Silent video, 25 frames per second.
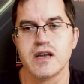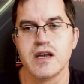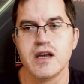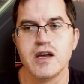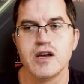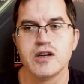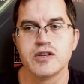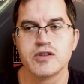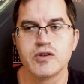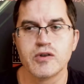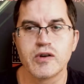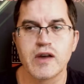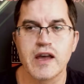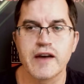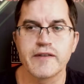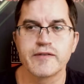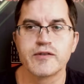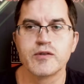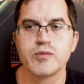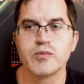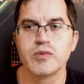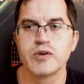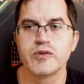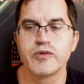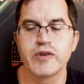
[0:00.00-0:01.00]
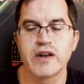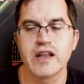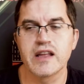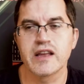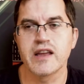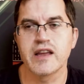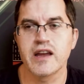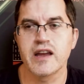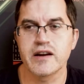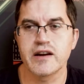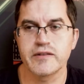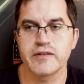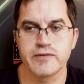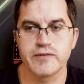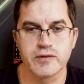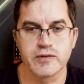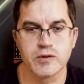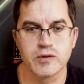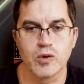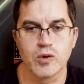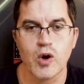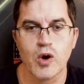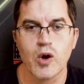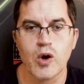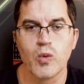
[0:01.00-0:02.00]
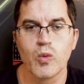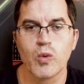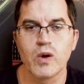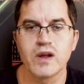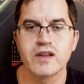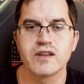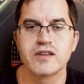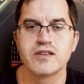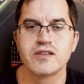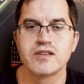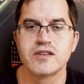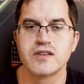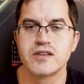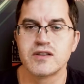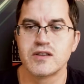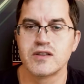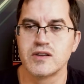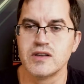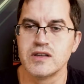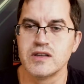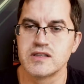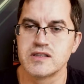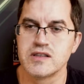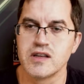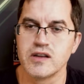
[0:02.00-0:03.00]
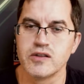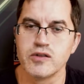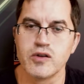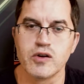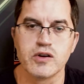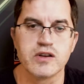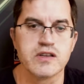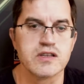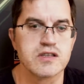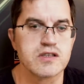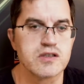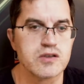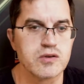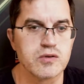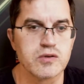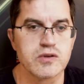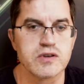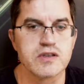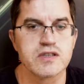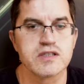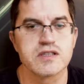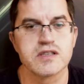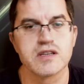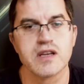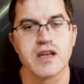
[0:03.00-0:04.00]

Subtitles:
So you have to be really careful what is the noise source,